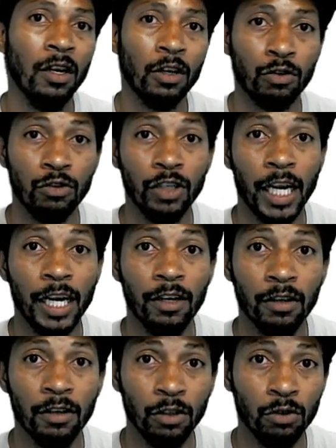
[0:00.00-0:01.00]

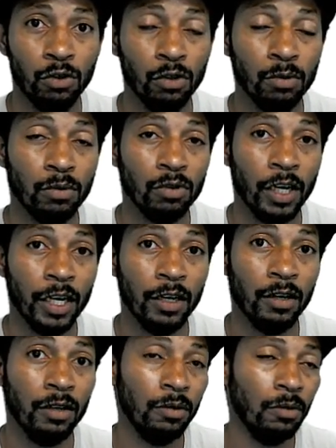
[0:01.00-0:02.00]
creator, YouTube
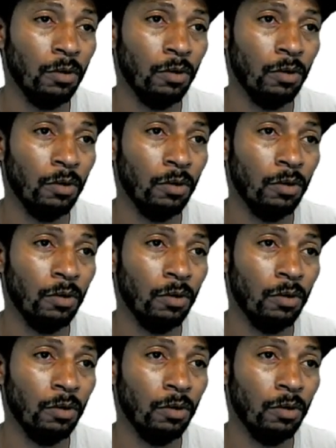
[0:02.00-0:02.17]
creator